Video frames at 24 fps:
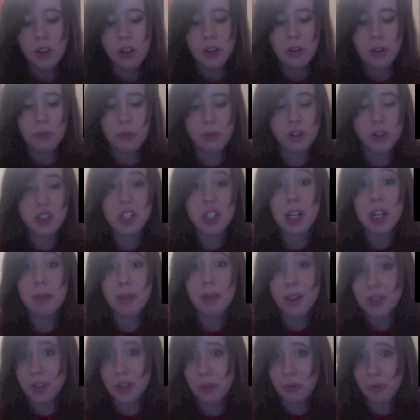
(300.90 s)
which I'm
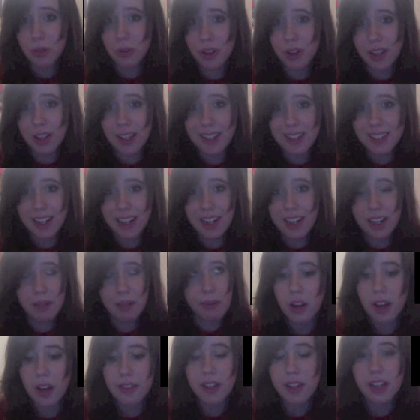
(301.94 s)
also really excited
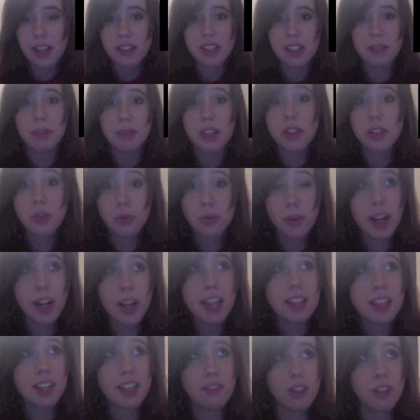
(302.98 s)
about. It's going to be great.
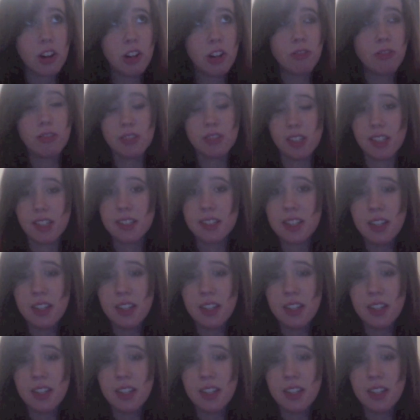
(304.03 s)
They've already released